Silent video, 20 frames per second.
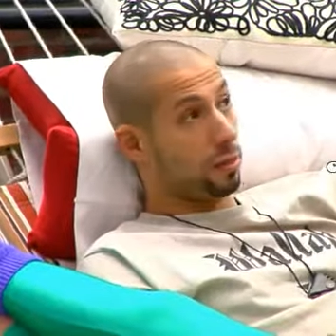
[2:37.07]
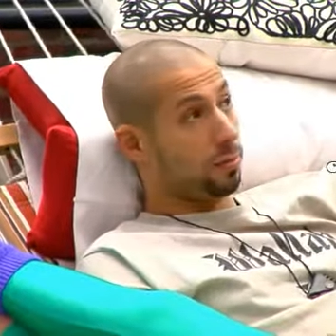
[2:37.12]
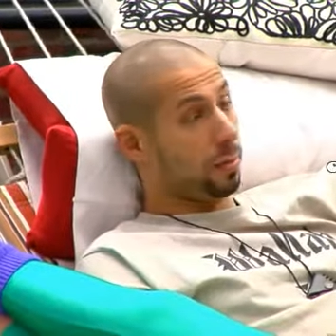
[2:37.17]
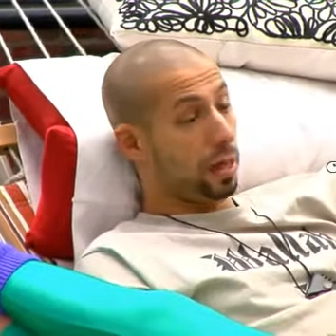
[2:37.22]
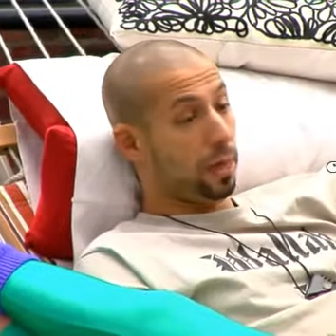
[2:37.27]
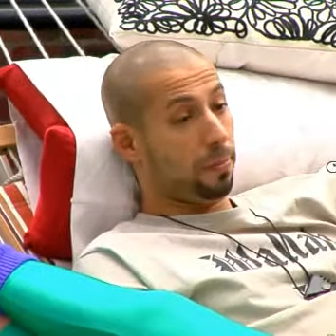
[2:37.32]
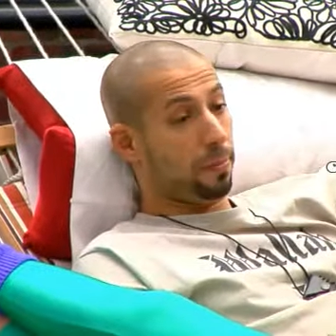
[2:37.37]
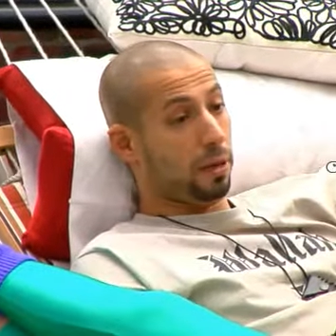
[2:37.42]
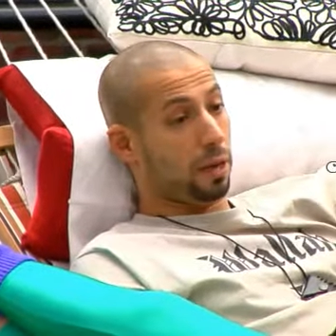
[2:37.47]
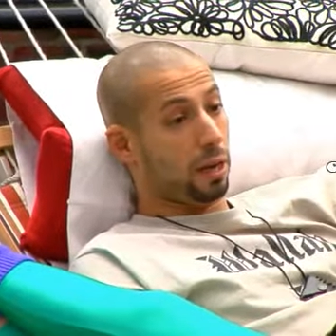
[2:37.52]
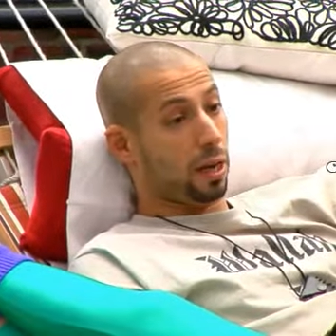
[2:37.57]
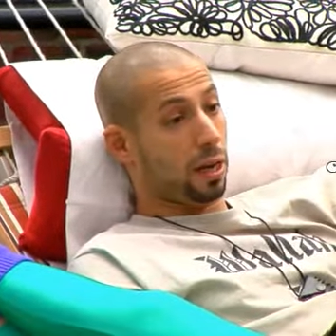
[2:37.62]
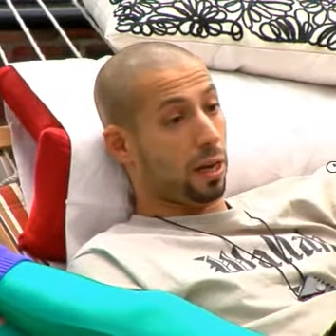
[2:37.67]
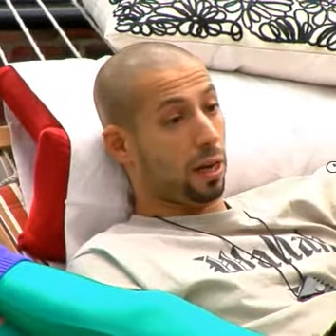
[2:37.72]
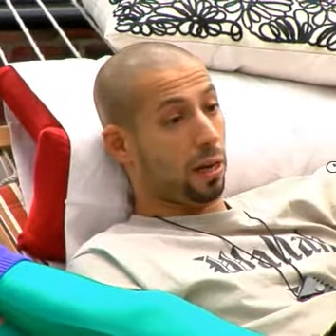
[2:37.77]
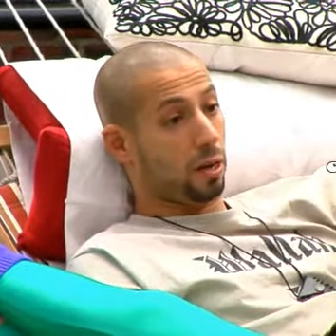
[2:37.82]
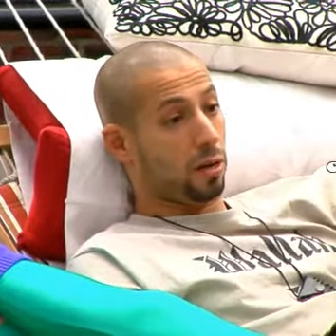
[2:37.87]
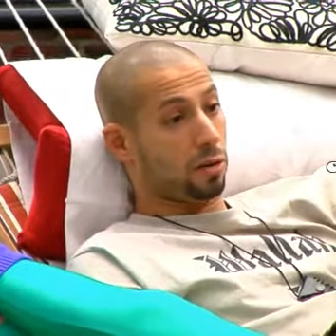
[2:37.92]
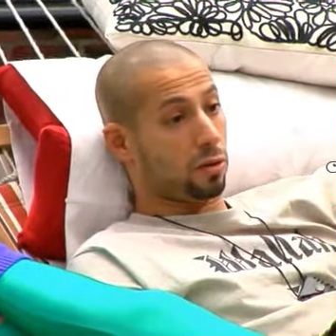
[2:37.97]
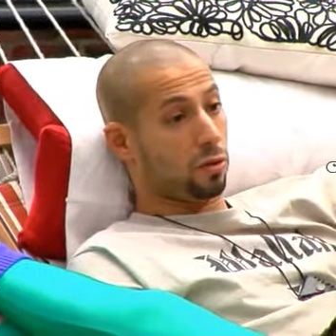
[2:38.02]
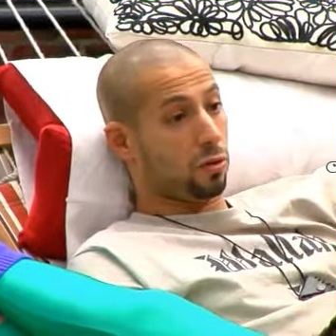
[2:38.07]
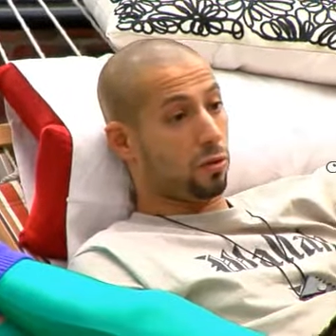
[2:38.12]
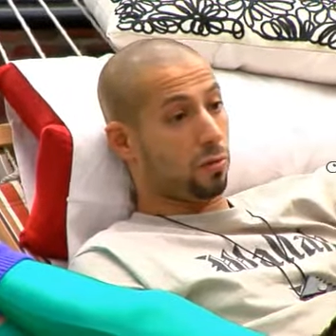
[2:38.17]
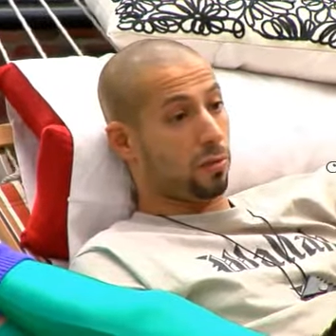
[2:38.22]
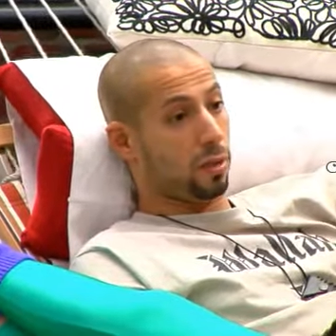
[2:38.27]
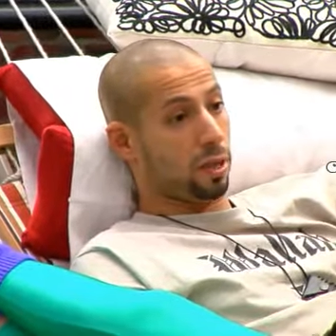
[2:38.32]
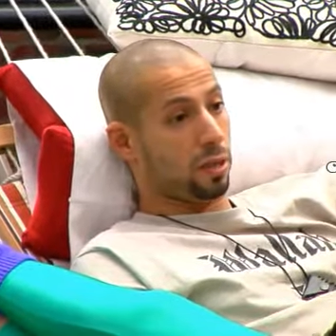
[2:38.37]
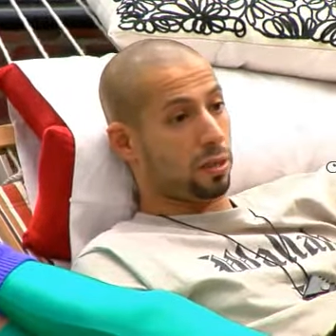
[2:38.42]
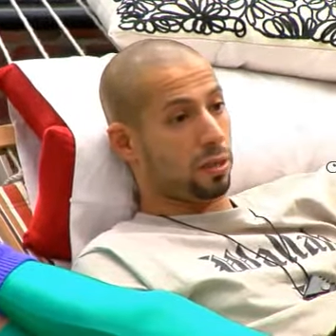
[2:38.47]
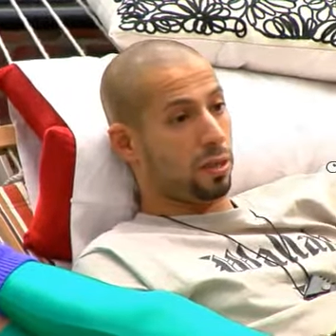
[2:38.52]
manipulating her so she
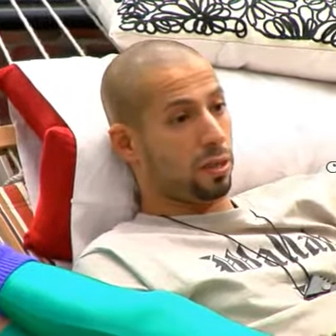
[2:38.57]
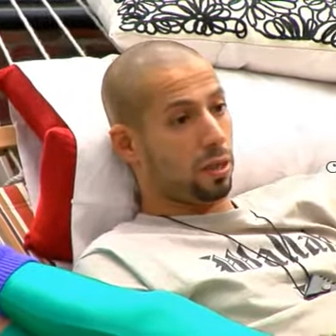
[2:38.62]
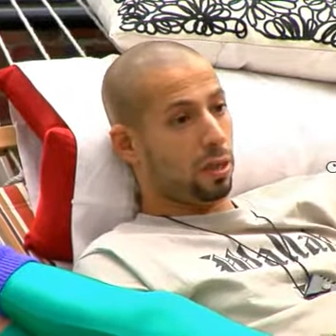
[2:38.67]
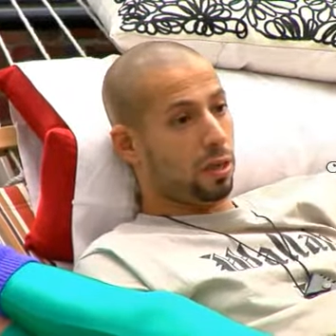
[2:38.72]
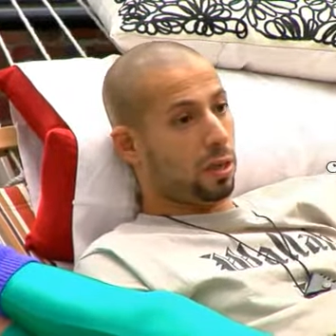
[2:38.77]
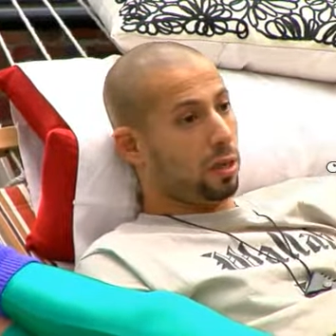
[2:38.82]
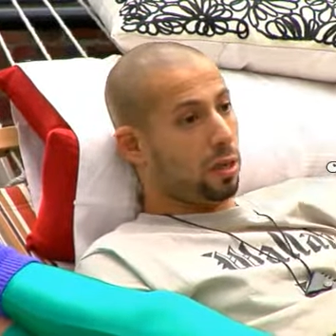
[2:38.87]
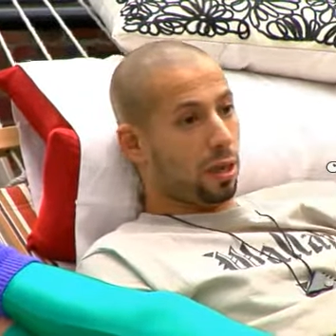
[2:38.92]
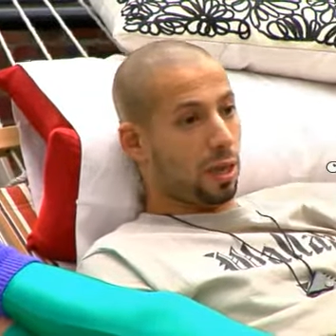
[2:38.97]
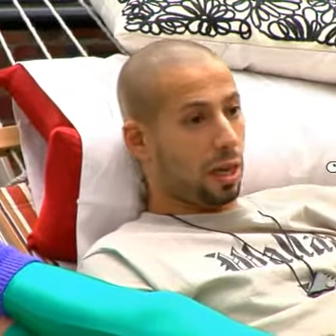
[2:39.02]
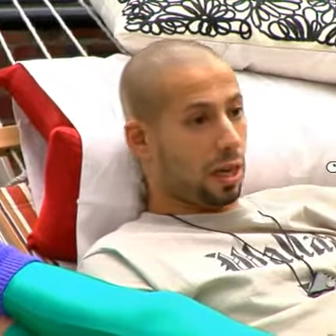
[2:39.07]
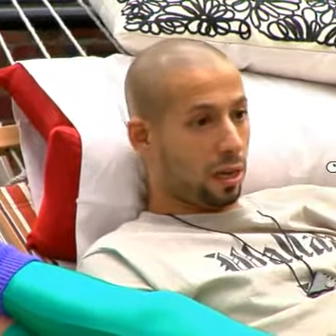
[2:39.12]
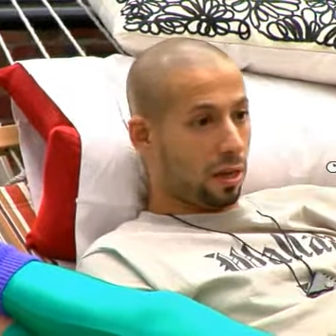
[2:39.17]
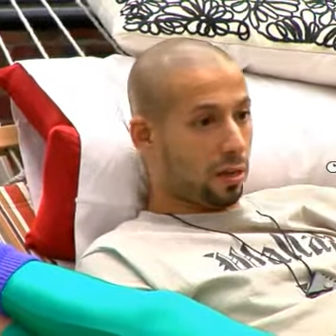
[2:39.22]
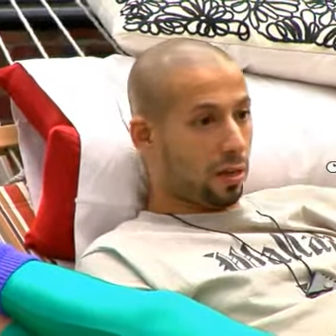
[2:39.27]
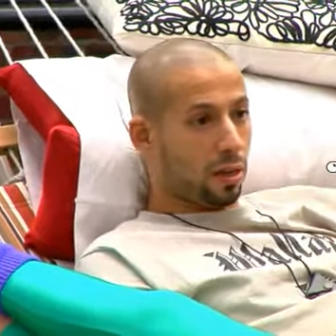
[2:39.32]
much. She is. Like,